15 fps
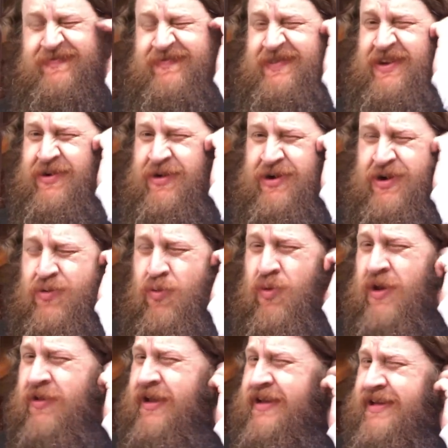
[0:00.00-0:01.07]

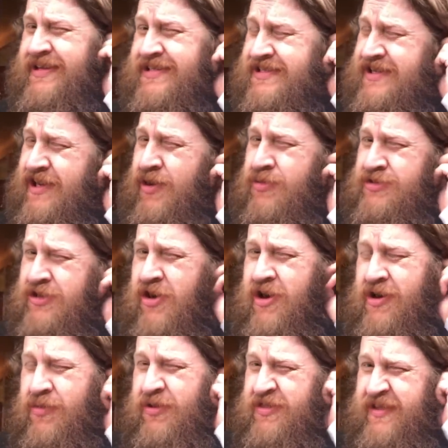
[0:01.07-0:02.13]
willingness to go
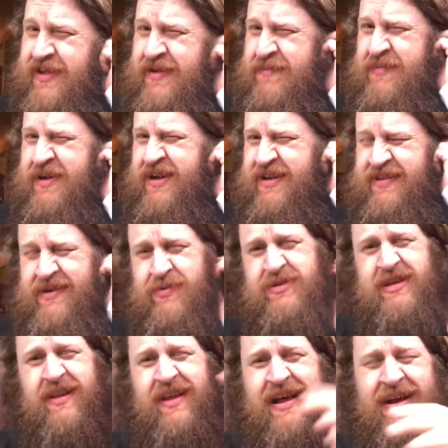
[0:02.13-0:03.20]
dark with it, but there was
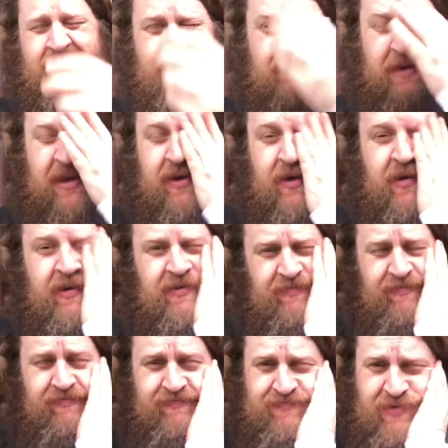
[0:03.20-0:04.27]
a lot of meter
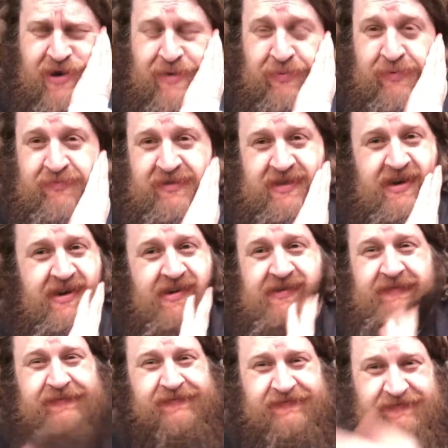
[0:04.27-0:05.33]
problems there.
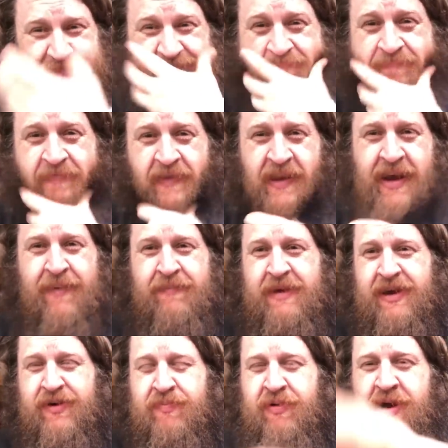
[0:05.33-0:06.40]
A lot of
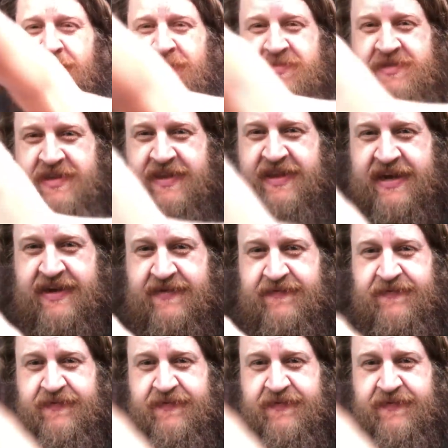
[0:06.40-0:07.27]
meter problems in that.